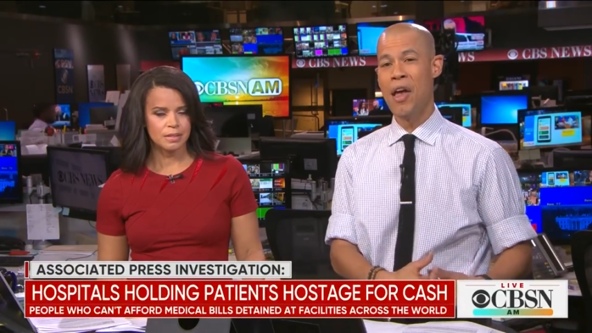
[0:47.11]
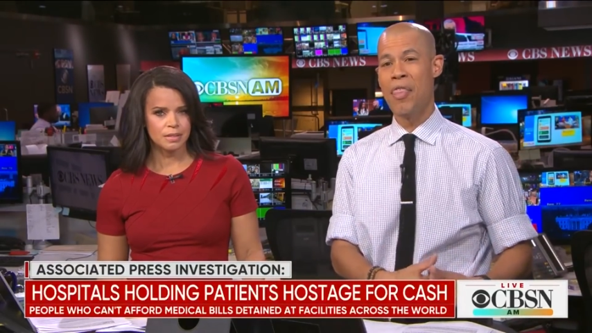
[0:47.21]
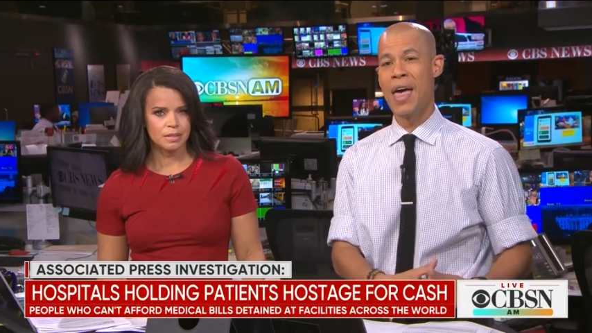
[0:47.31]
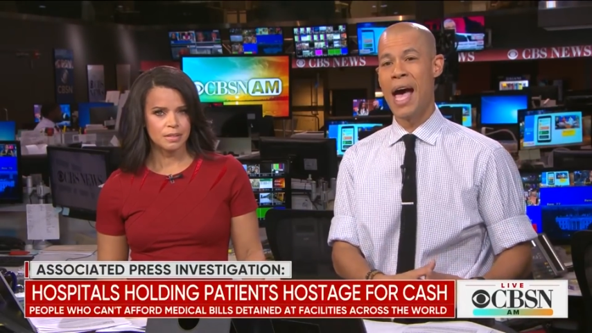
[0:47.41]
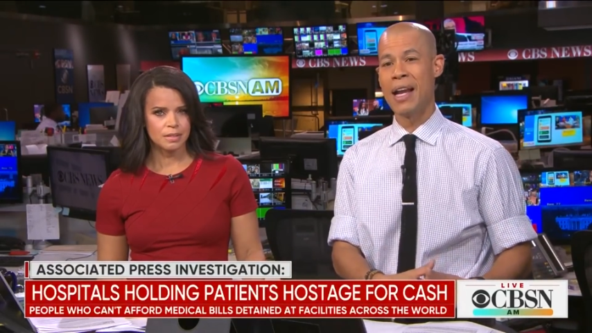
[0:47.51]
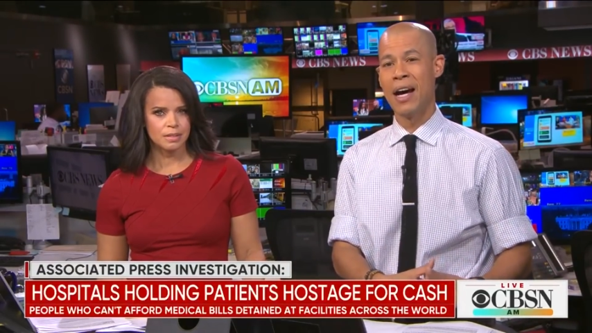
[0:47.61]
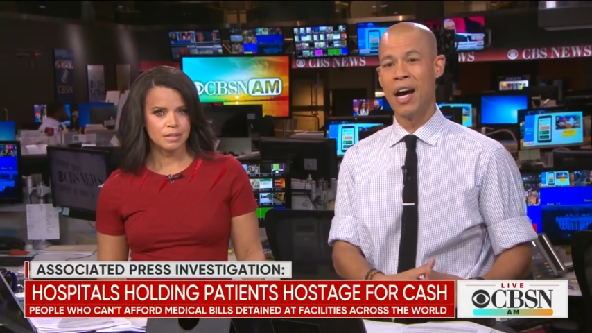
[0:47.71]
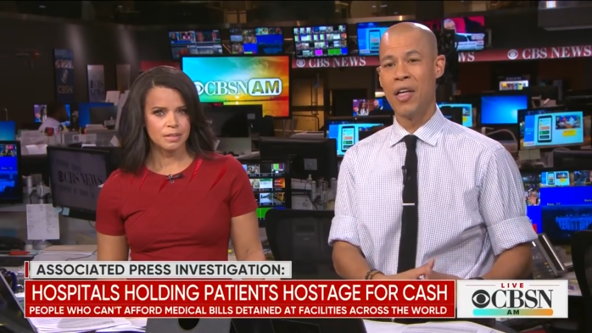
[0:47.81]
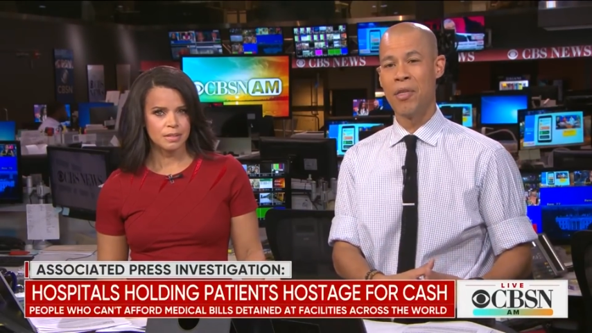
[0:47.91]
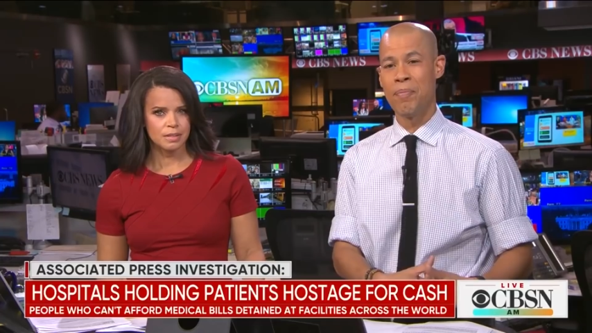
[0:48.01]
Speaker 1: that
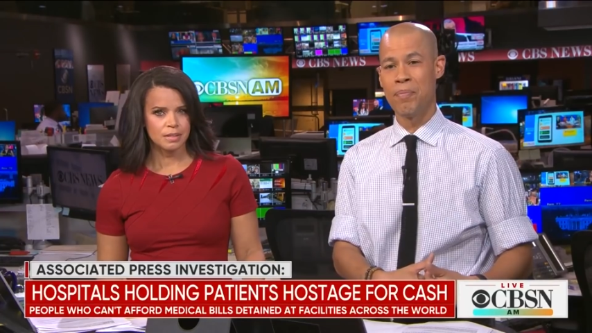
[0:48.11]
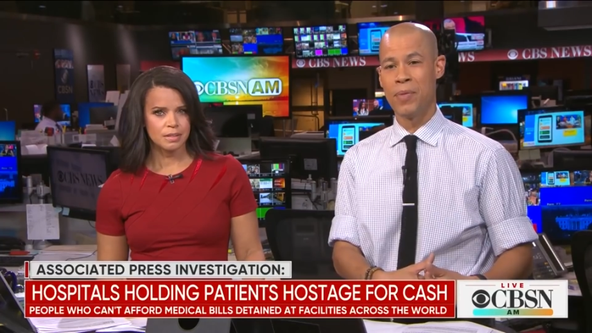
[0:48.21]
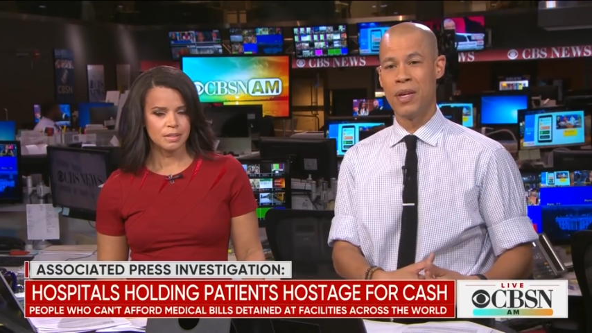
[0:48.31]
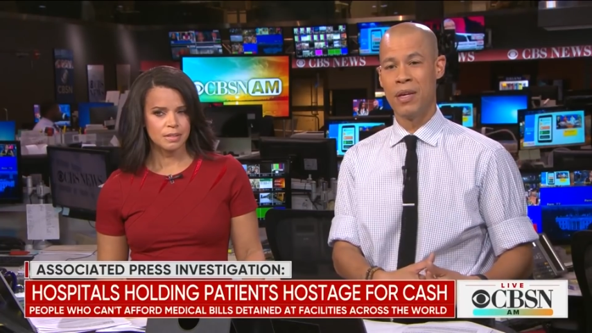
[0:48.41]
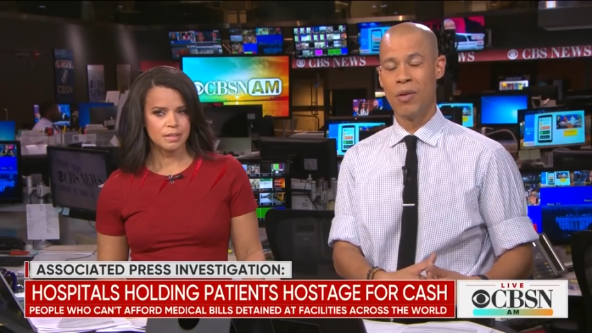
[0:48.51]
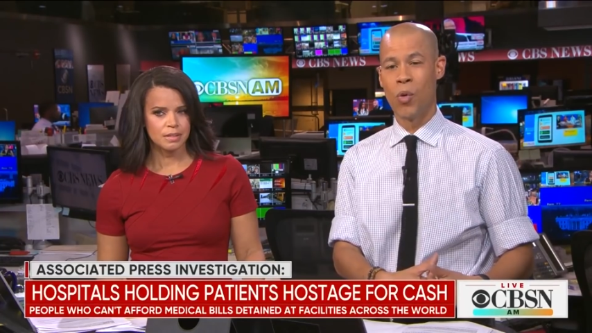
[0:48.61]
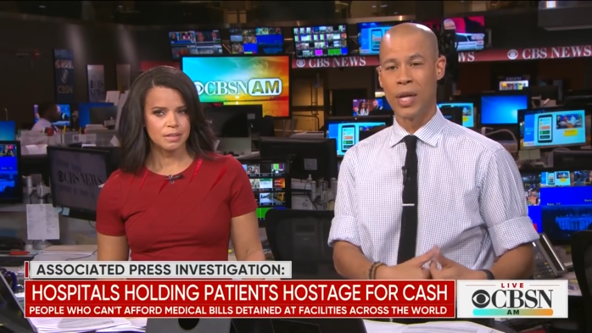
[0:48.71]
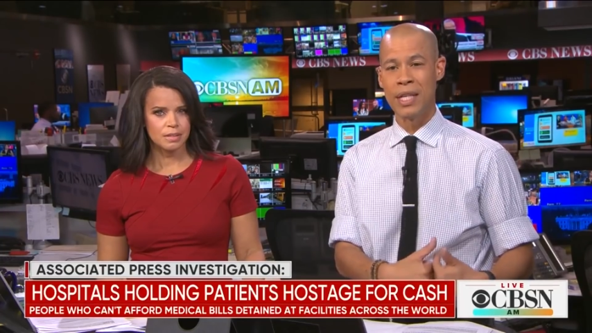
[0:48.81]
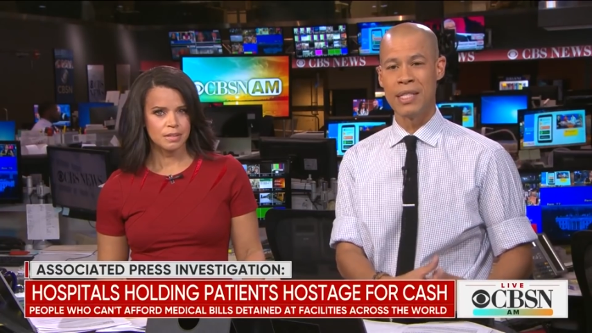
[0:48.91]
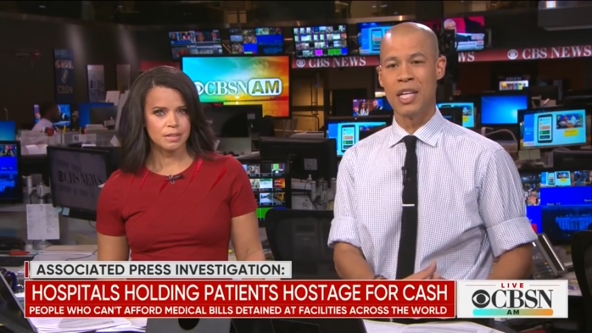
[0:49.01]
uh, the, the
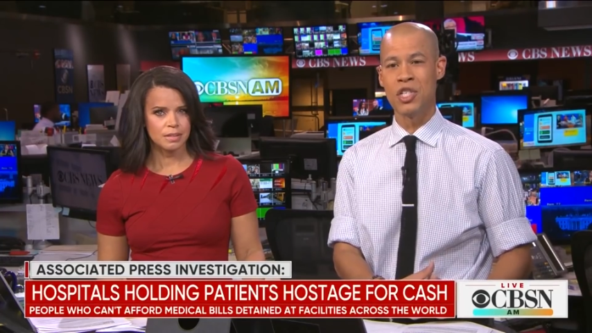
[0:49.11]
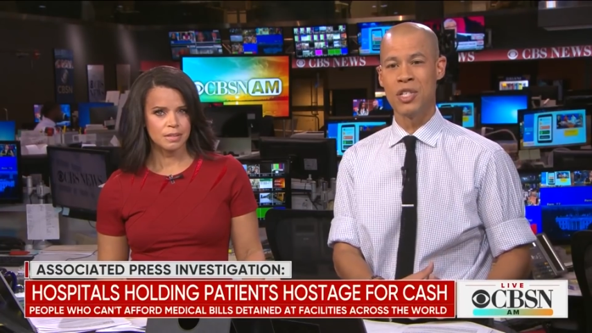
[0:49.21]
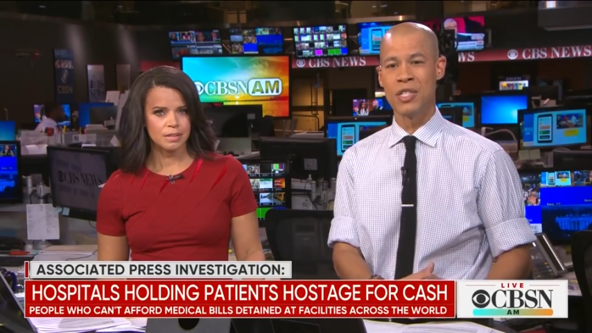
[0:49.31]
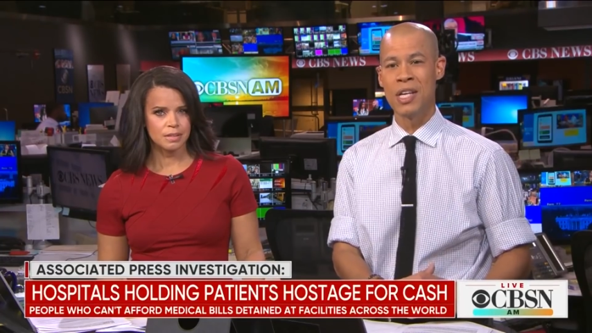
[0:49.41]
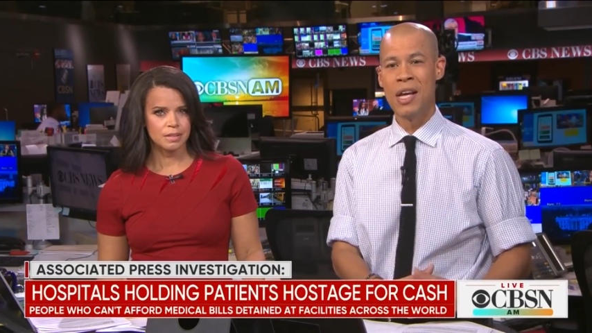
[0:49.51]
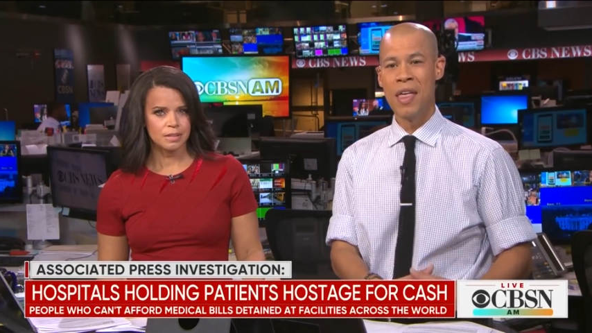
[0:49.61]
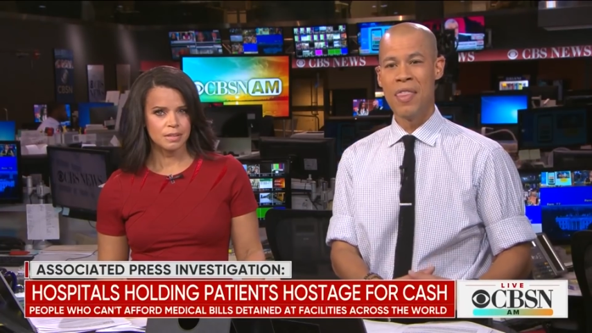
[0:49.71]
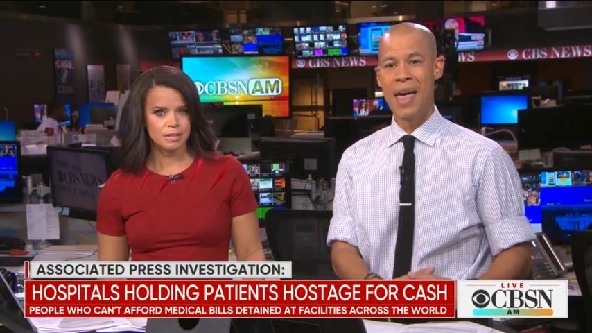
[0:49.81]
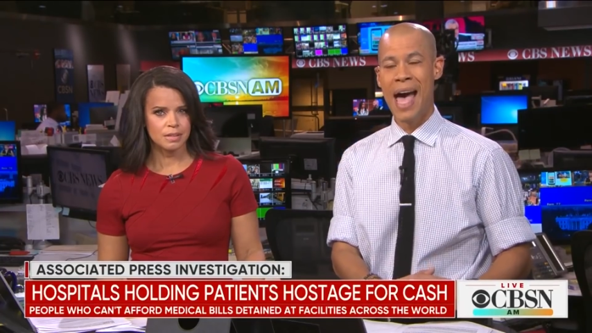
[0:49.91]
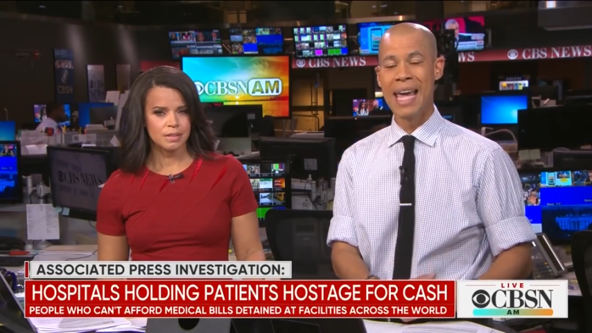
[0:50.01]
organizations
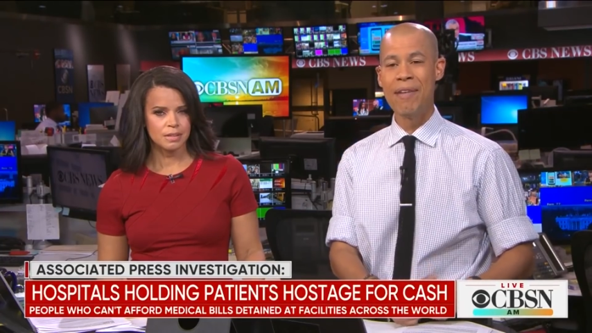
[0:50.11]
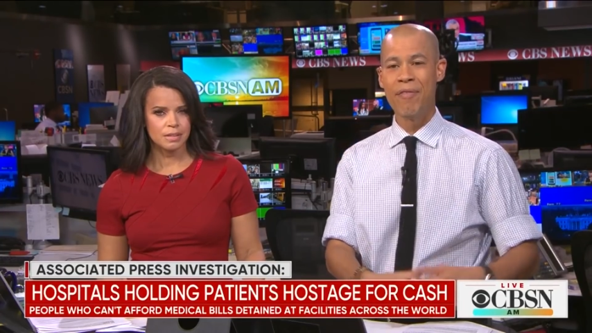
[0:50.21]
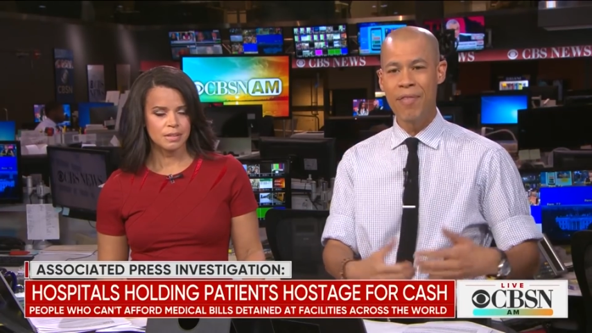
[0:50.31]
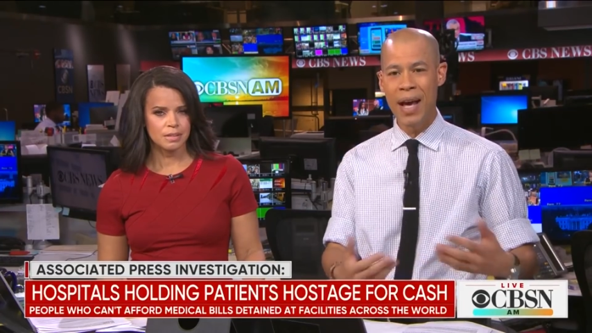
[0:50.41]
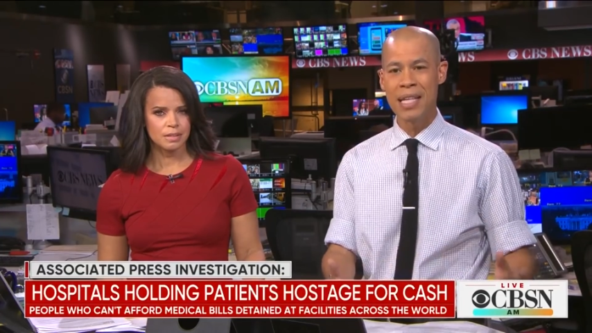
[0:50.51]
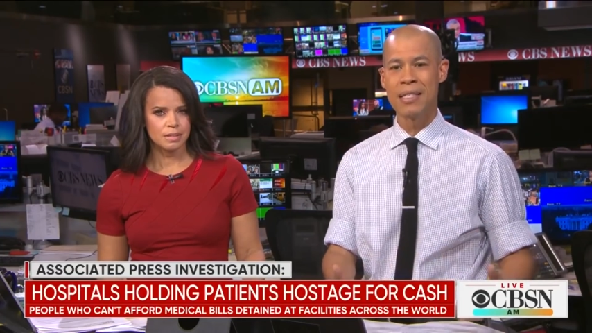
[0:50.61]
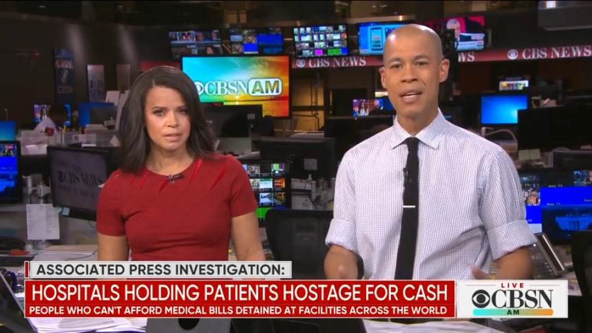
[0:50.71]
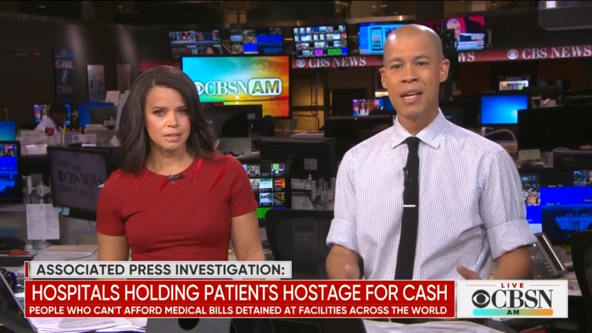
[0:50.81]
that invest,